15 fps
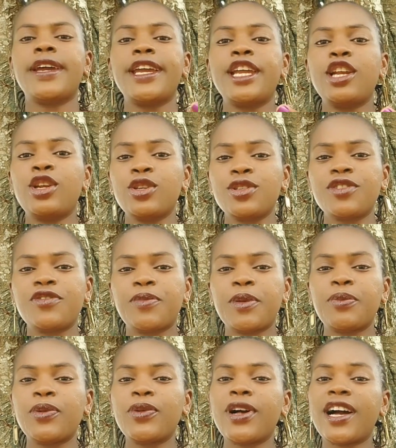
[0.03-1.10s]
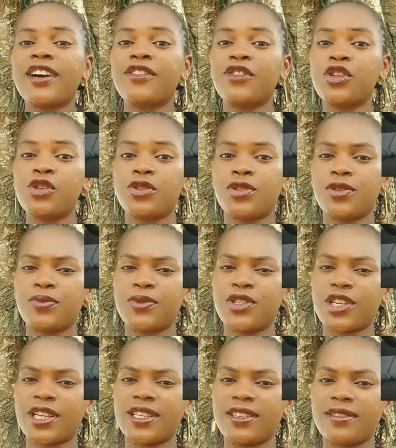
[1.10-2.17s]
A lot of people have YouTube
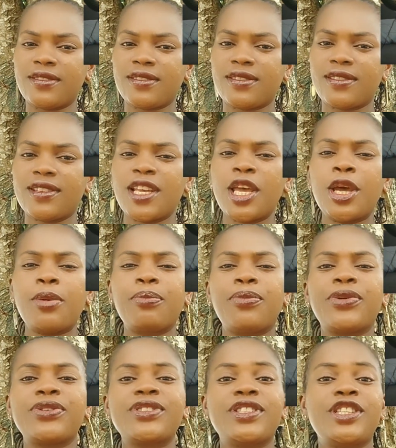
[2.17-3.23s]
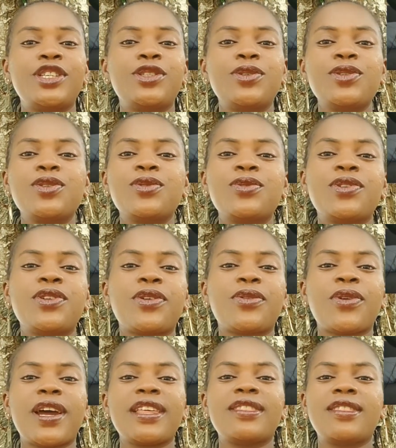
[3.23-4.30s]
channels, but they don't know the
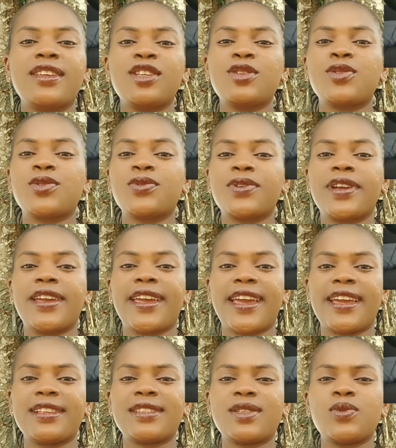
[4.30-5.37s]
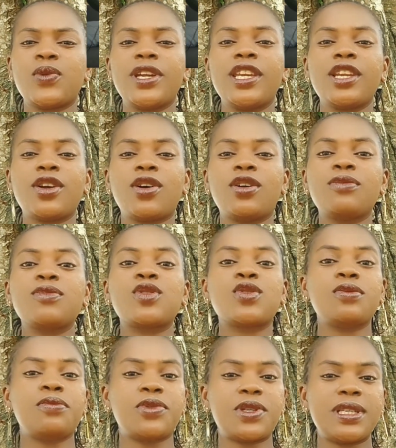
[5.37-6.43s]
right things to get when it comes
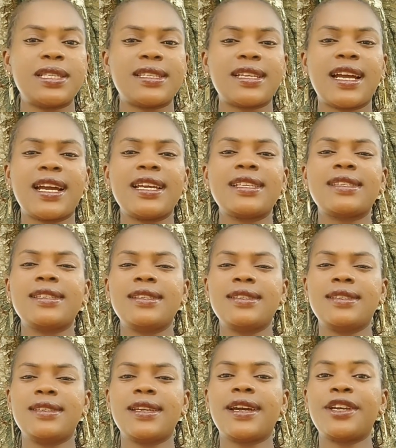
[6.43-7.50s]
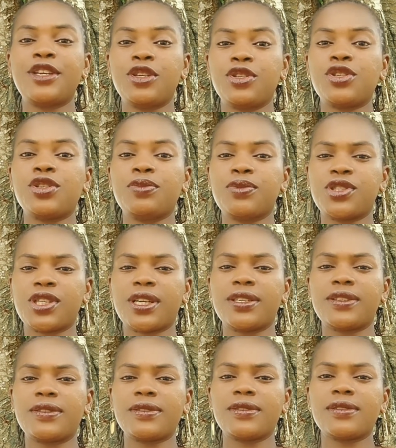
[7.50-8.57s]
to monetizing their YouTube
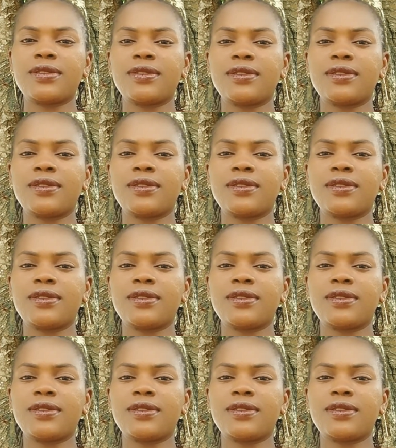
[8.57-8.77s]
channel.